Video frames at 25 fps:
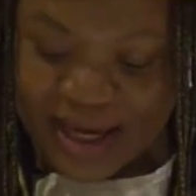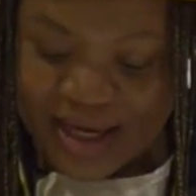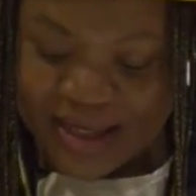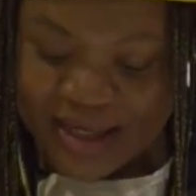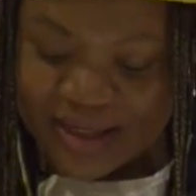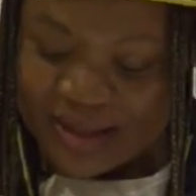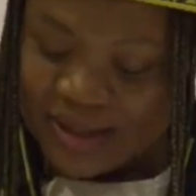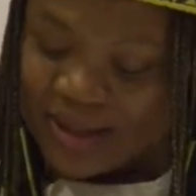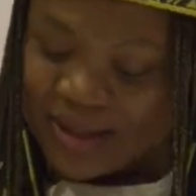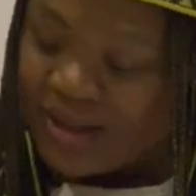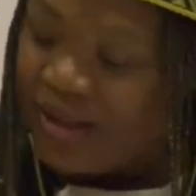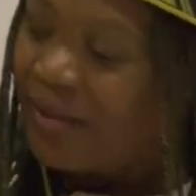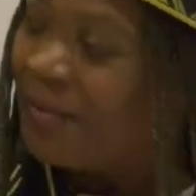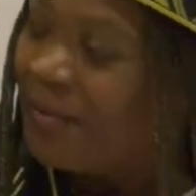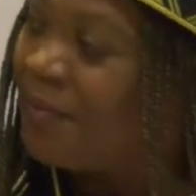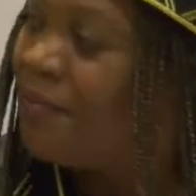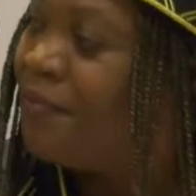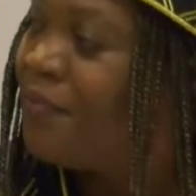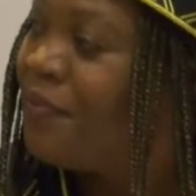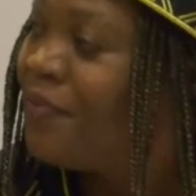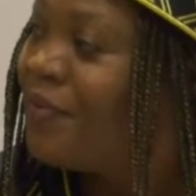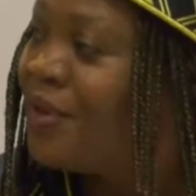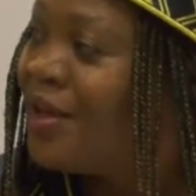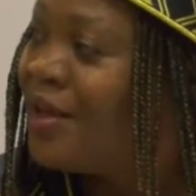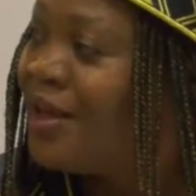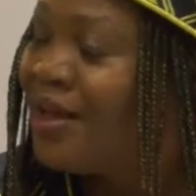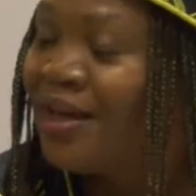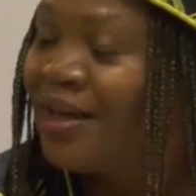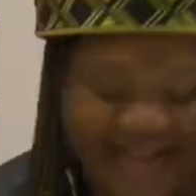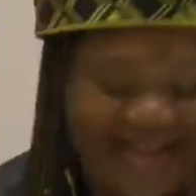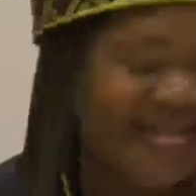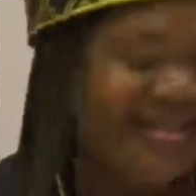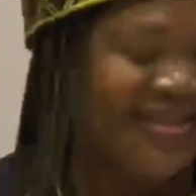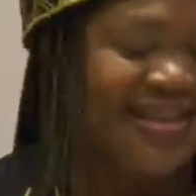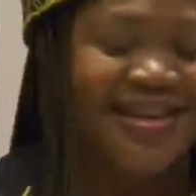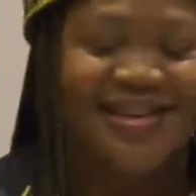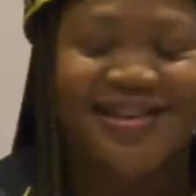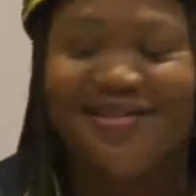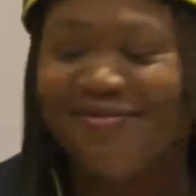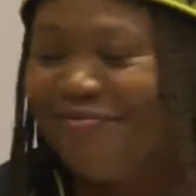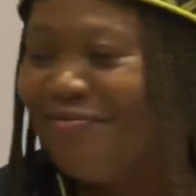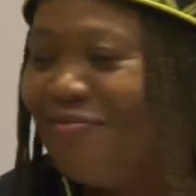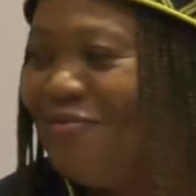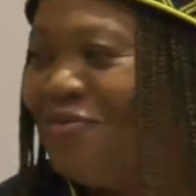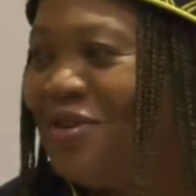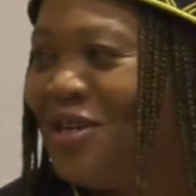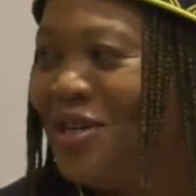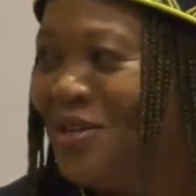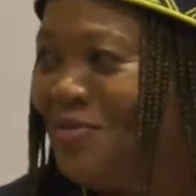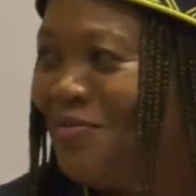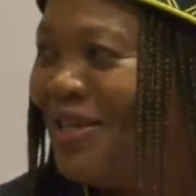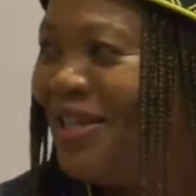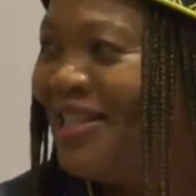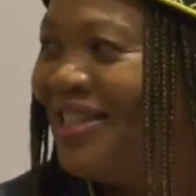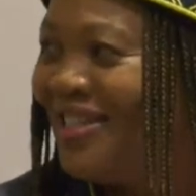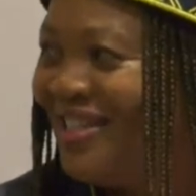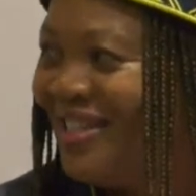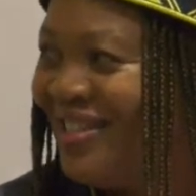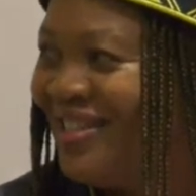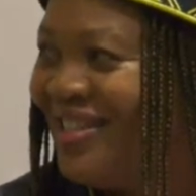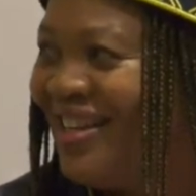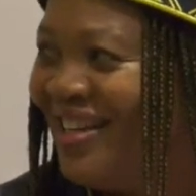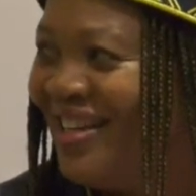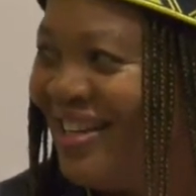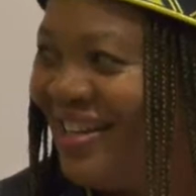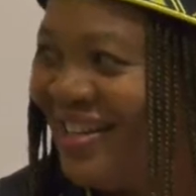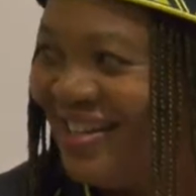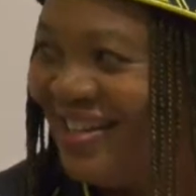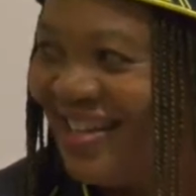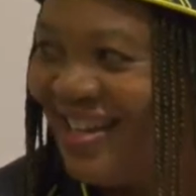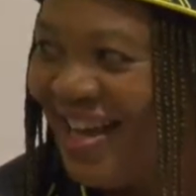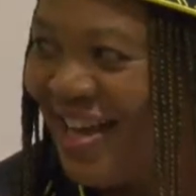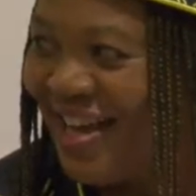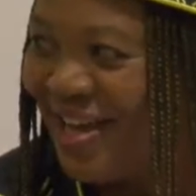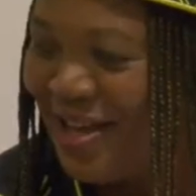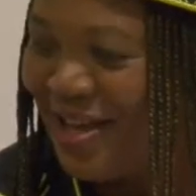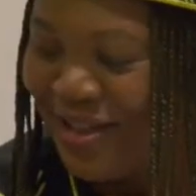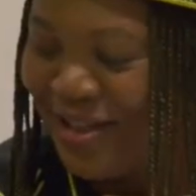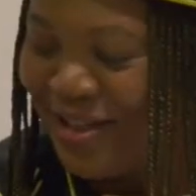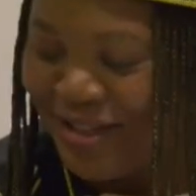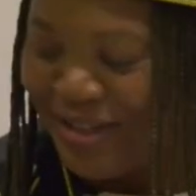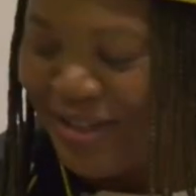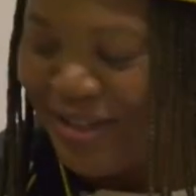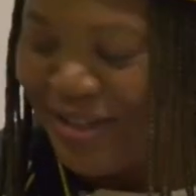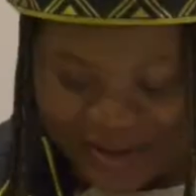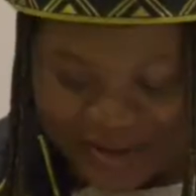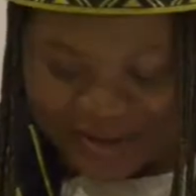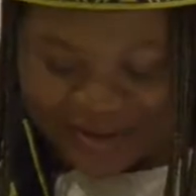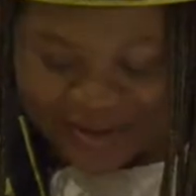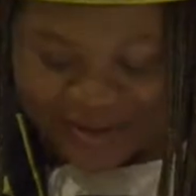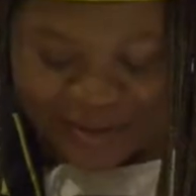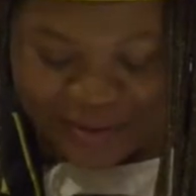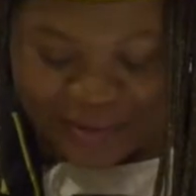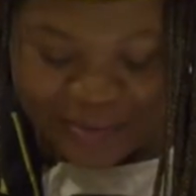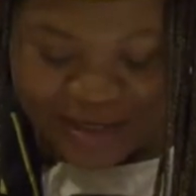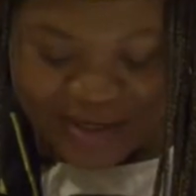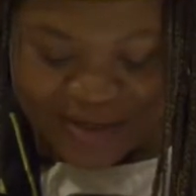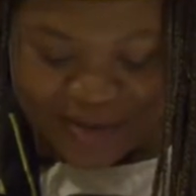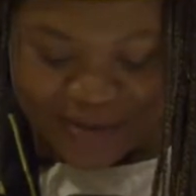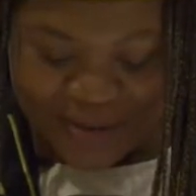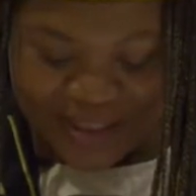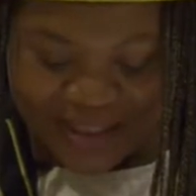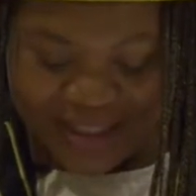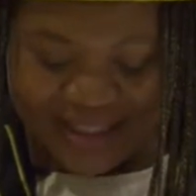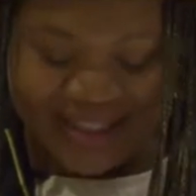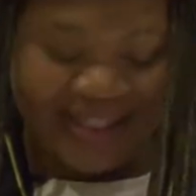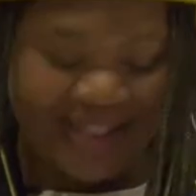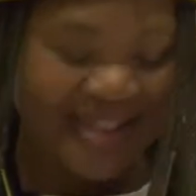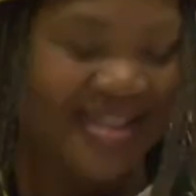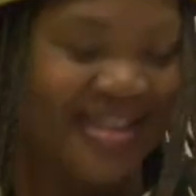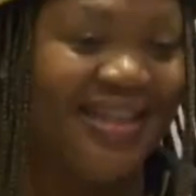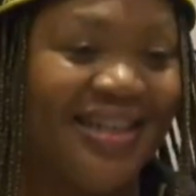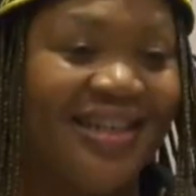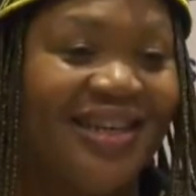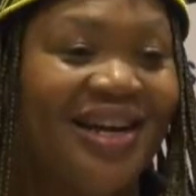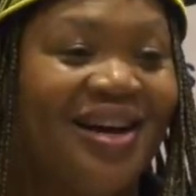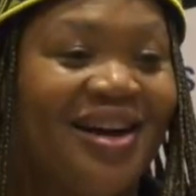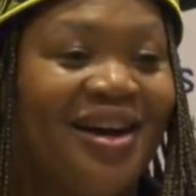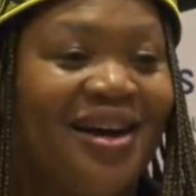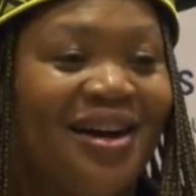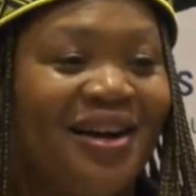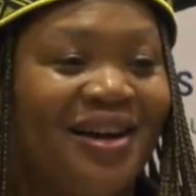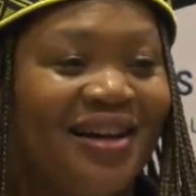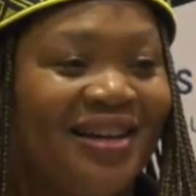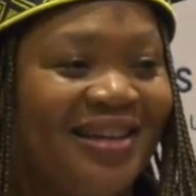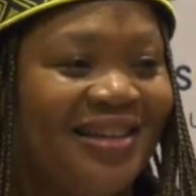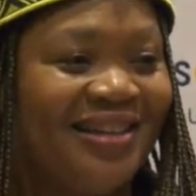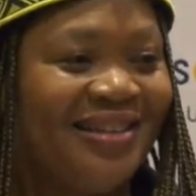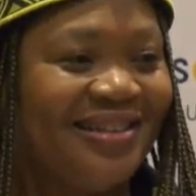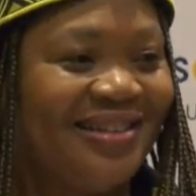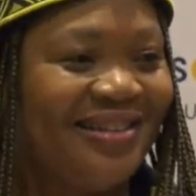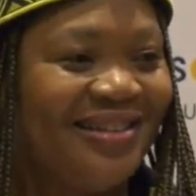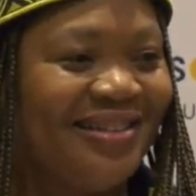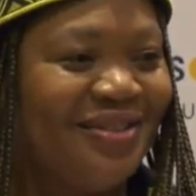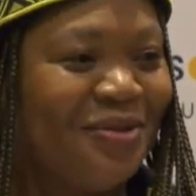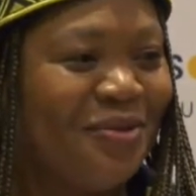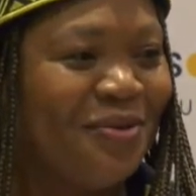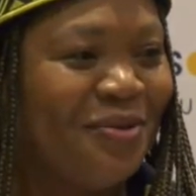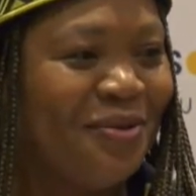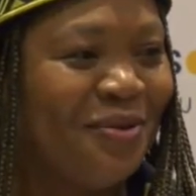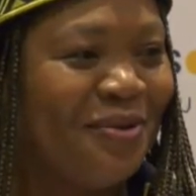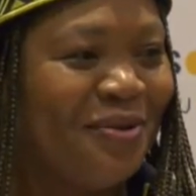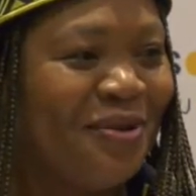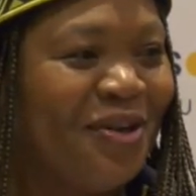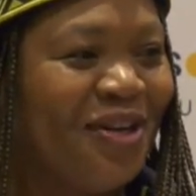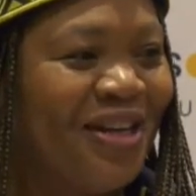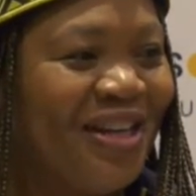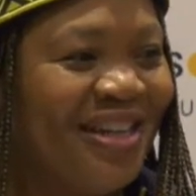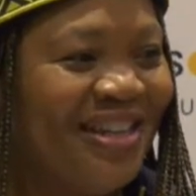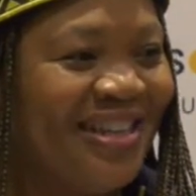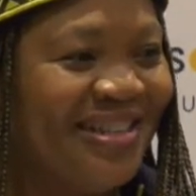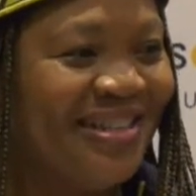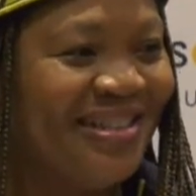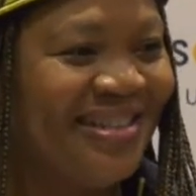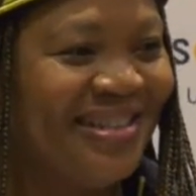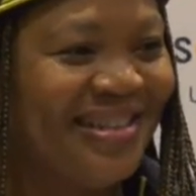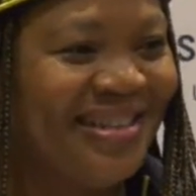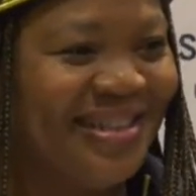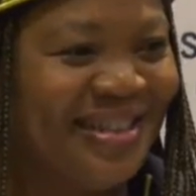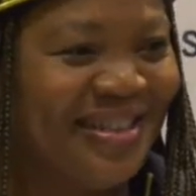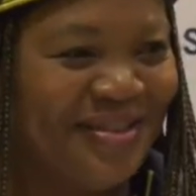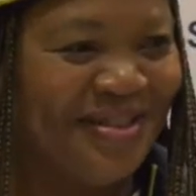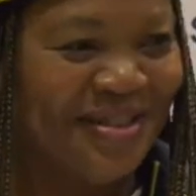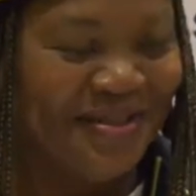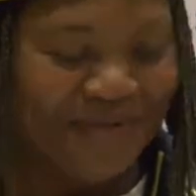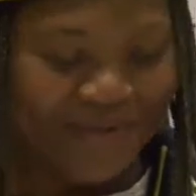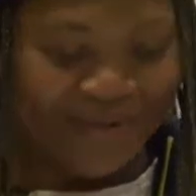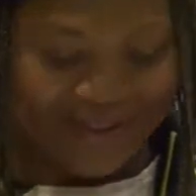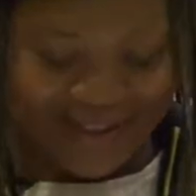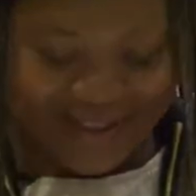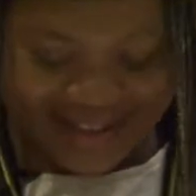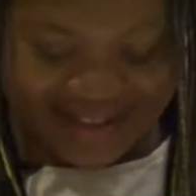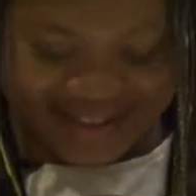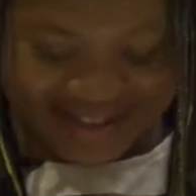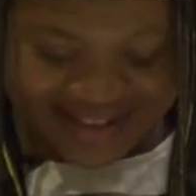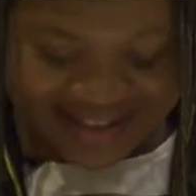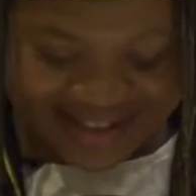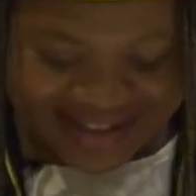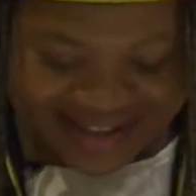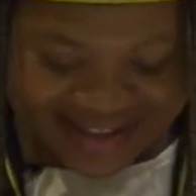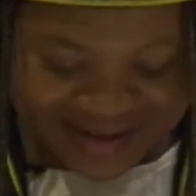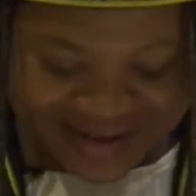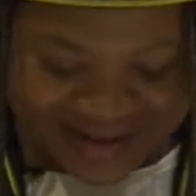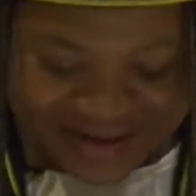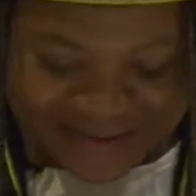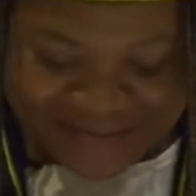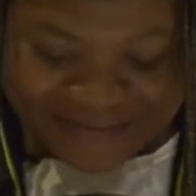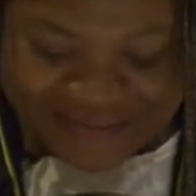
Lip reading: And I think they very much easily engage with you, but we certainly are, as your colleagues at the university.